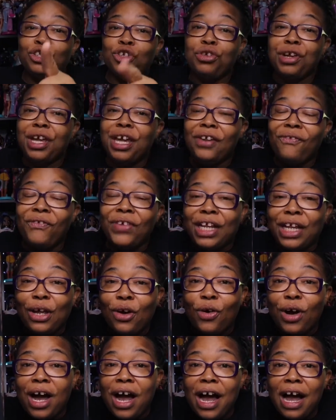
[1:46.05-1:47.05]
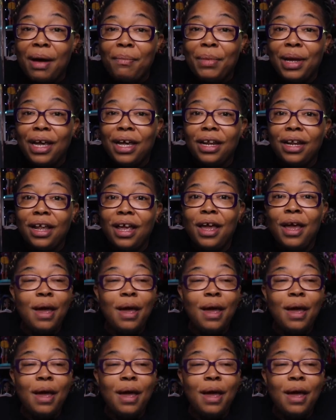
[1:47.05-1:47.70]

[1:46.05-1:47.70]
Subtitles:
sure you get a video comment.